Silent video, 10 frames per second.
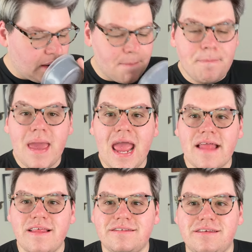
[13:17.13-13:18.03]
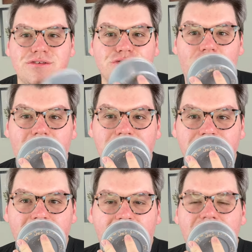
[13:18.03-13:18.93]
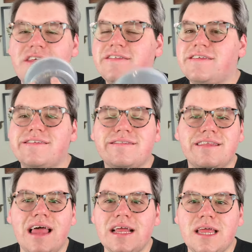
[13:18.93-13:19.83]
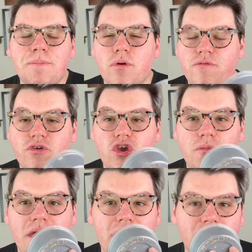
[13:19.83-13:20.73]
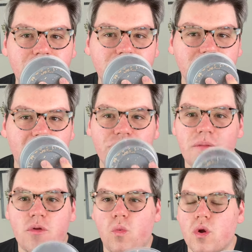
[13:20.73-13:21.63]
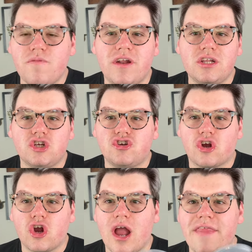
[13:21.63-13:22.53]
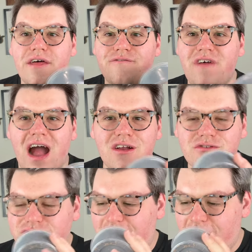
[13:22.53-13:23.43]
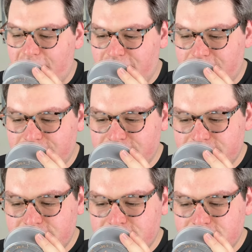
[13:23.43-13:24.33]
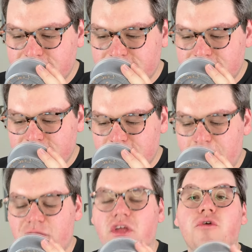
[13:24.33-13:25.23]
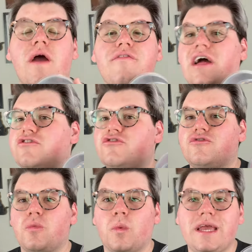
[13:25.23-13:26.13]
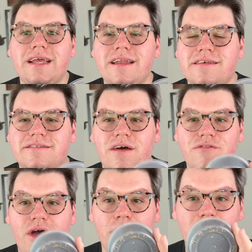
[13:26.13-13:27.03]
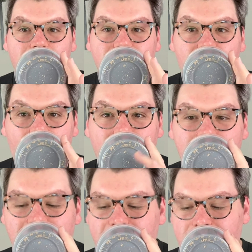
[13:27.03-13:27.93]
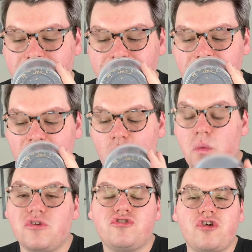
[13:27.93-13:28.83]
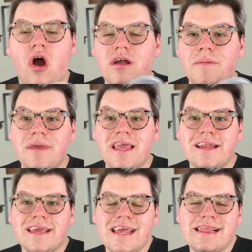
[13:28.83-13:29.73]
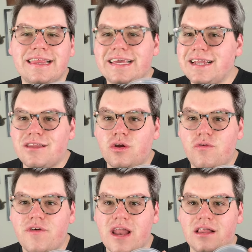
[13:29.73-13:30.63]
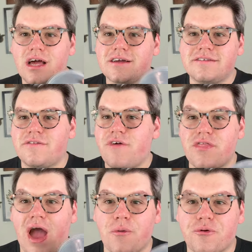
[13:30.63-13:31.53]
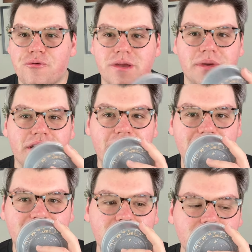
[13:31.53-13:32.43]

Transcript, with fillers: man, this is good. This is slightly perfumy from the warm vanilla sugar and the fireside. But then you have that sweetness of that tonka bean, which tonka bean can lean a little vanilla because of how creamy it is.